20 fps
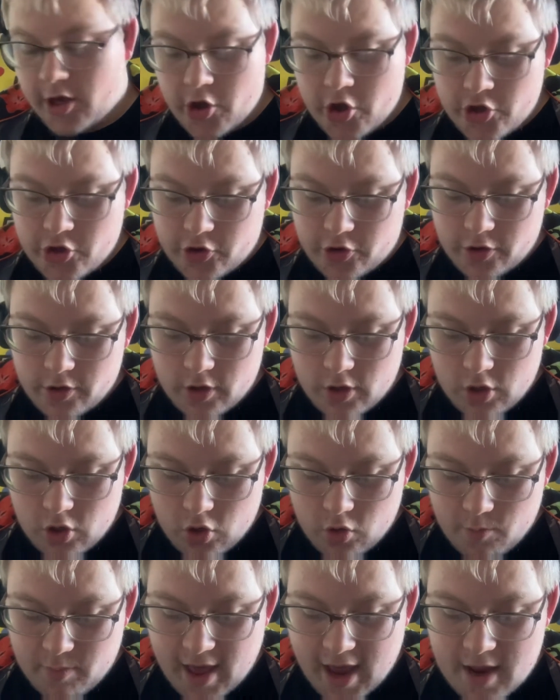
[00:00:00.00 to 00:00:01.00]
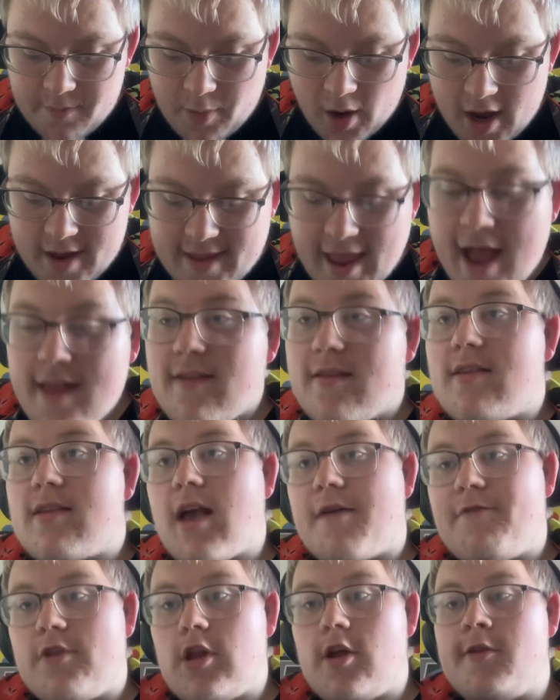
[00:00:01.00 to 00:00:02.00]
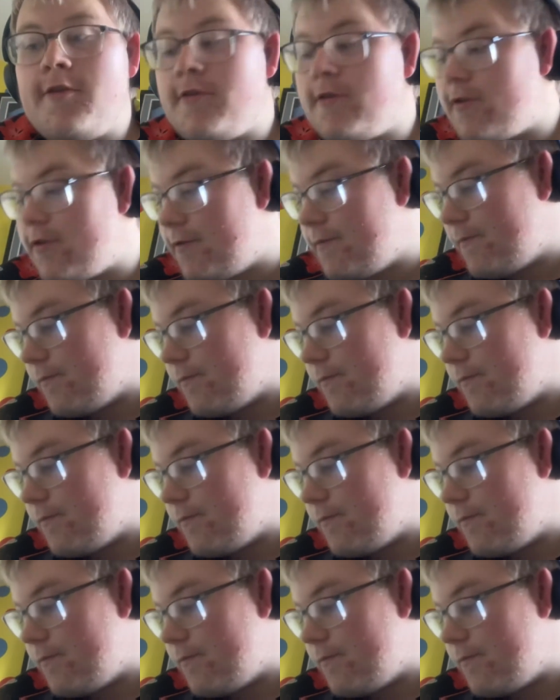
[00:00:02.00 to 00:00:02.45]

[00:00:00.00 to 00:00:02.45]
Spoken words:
Good, played by Ted Sutherland.